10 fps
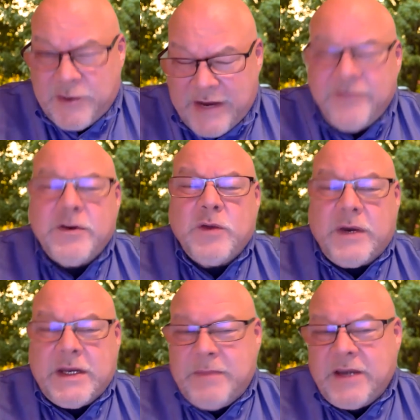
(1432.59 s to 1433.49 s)
Everyone
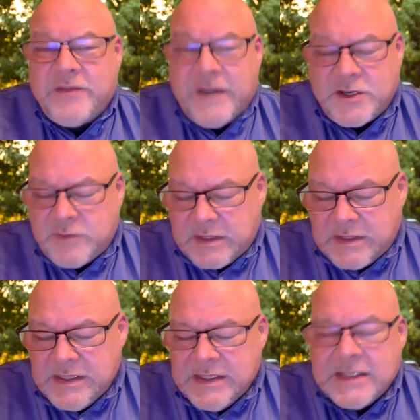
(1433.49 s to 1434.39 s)
in manufacturing
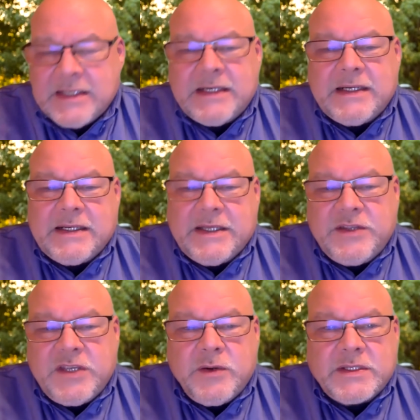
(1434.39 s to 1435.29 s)
uh, in the
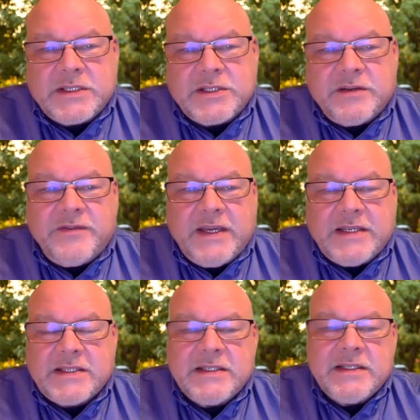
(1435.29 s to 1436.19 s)
U.S. is going to
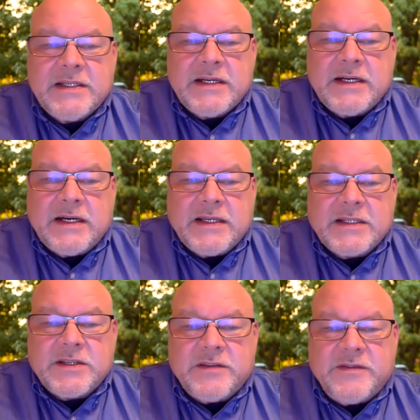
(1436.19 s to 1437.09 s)
face uh, is
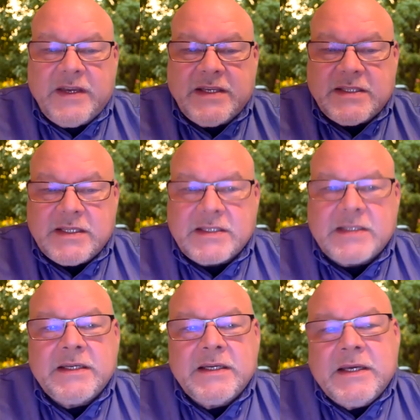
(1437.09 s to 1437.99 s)
going to face this.
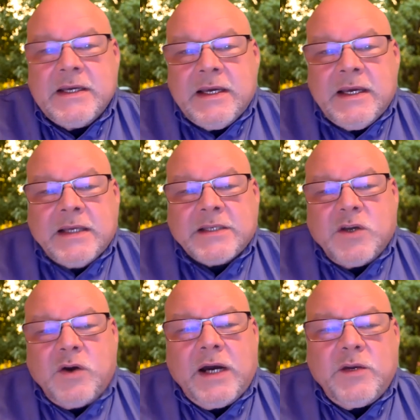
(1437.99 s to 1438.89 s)
So,
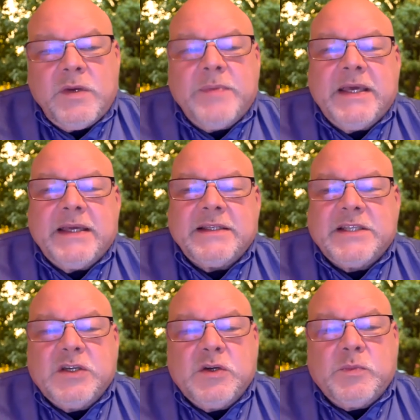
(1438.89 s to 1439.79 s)
how do we begin
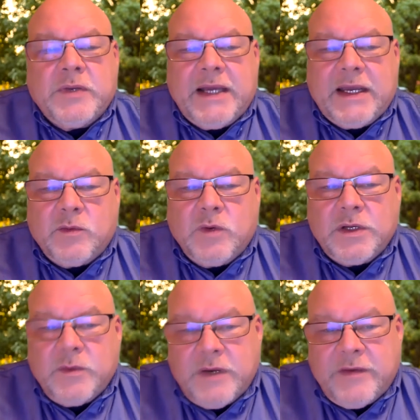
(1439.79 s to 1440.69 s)
to plan? Well,
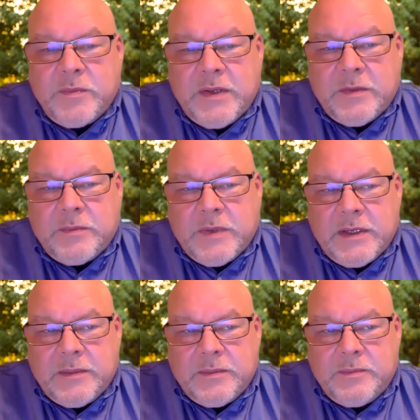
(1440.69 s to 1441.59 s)
we're going to be, to
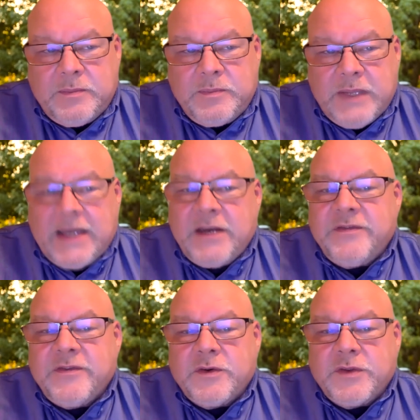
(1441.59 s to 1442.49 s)
be planning
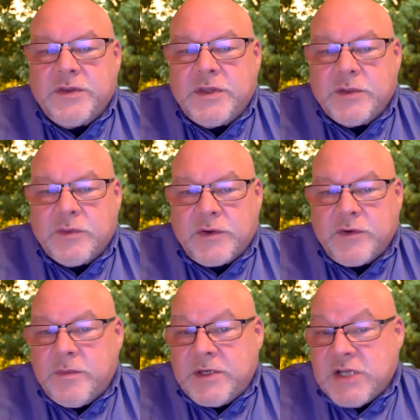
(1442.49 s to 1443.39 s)
for the
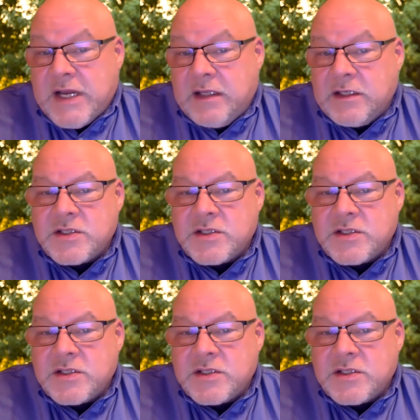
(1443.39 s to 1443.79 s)
recruitment challenge.